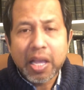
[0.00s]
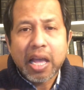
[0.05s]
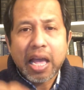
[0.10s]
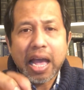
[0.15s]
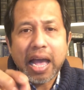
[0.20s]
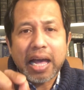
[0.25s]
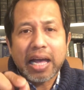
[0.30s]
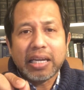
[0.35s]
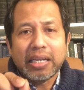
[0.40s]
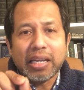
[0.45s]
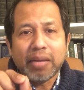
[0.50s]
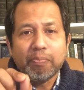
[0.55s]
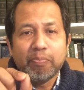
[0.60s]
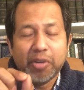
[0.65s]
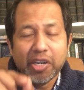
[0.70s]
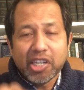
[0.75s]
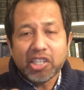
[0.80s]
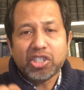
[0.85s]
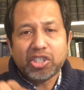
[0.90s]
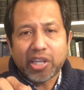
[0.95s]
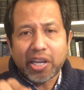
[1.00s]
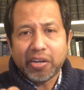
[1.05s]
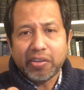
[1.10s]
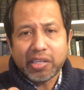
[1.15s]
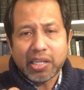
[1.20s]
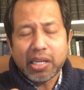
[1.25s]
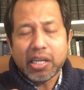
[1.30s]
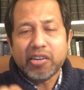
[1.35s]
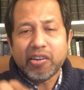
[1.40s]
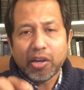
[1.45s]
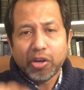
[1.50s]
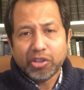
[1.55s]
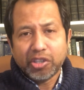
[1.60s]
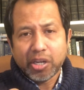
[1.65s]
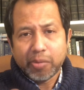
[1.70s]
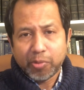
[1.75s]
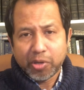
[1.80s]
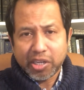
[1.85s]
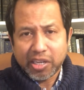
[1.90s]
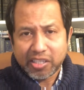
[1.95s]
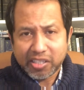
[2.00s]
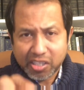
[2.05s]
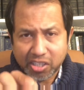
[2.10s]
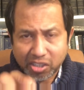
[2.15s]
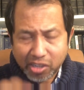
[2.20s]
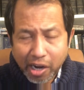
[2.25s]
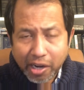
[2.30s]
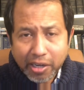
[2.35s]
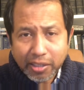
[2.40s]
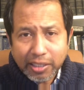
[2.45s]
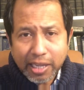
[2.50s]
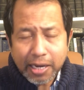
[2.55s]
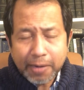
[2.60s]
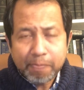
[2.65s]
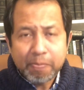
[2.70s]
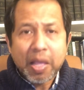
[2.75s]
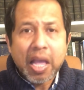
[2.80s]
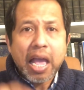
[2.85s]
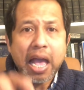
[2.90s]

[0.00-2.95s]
And British charity regulatory body has started that.